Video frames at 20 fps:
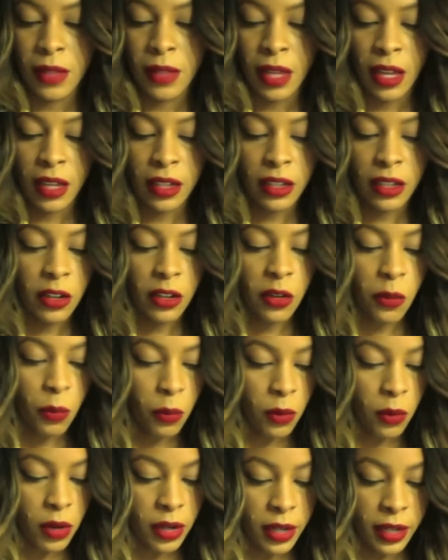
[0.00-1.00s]
gonna
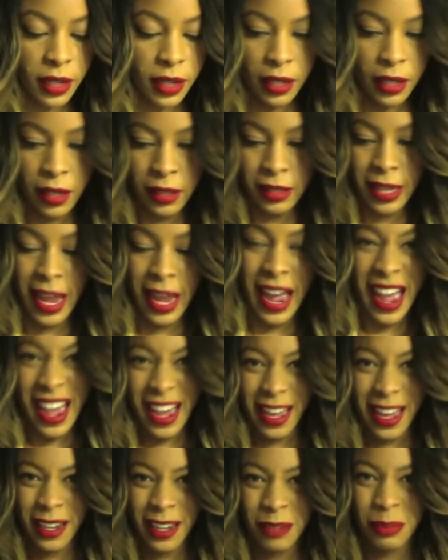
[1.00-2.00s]
want to
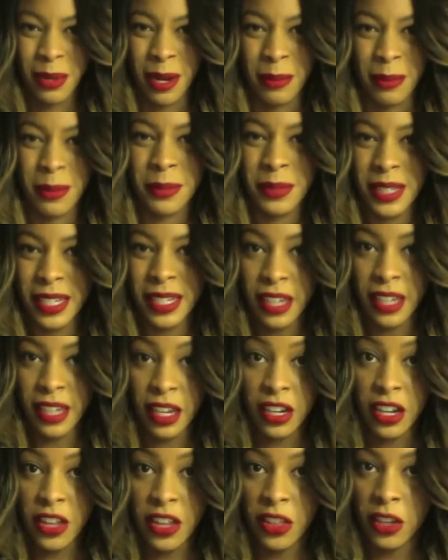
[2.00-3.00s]
add probably
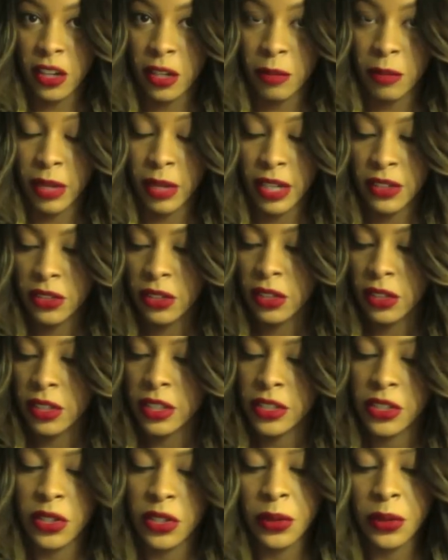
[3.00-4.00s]
another bundle or
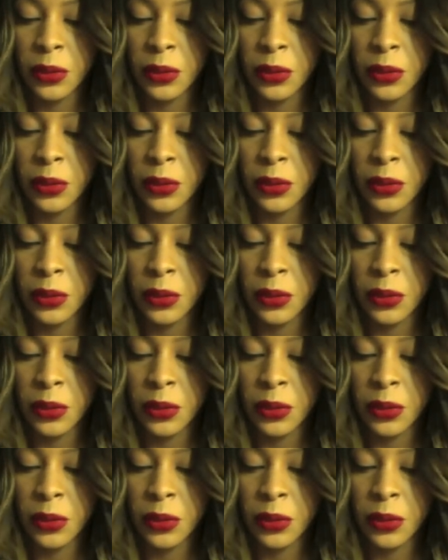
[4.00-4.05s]
two.